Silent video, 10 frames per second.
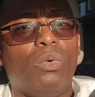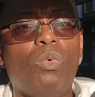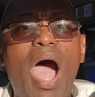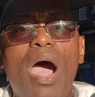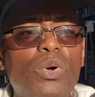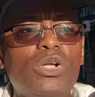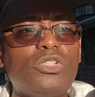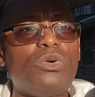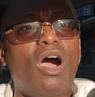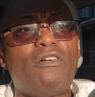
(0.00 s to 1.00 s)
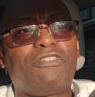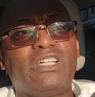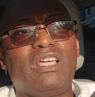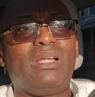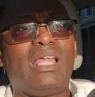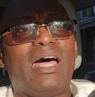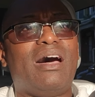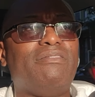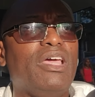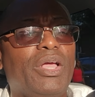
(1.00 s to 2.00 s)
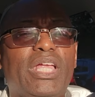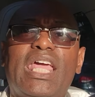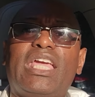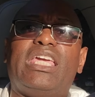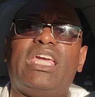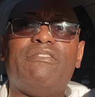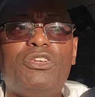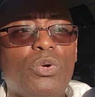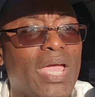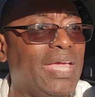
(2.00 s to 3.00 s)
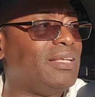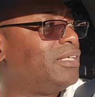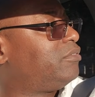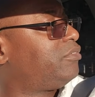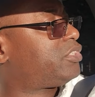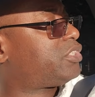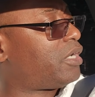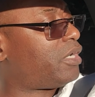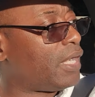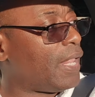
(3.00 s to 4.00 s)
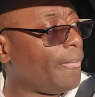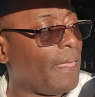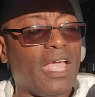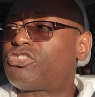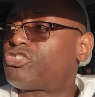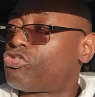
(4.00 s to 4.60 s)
Why would you offer them love and they give you hate in return and